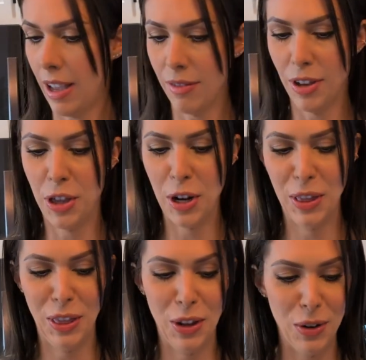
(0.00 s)
the 5
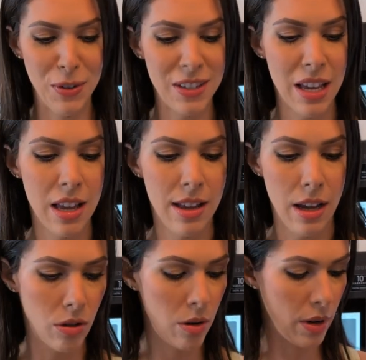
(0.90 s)
other loaves.
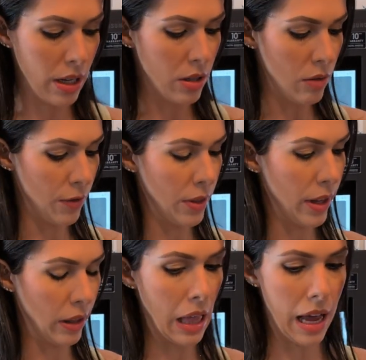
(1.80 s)
I'll just show you what I
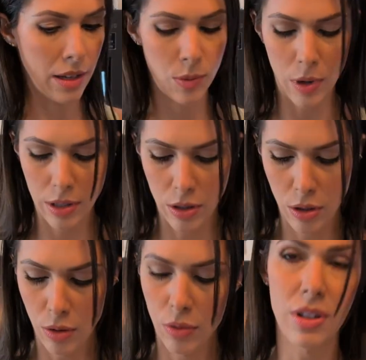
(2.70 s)
do for the glass
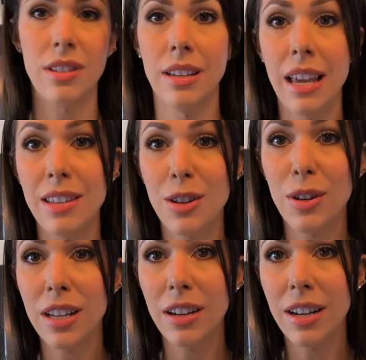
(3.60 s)
one too, just in
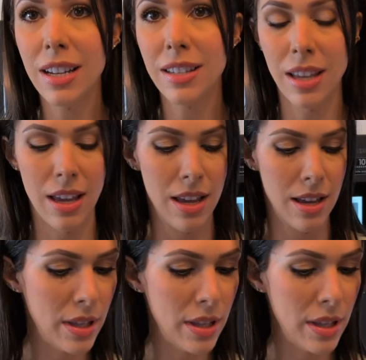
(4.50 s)
case you were curious.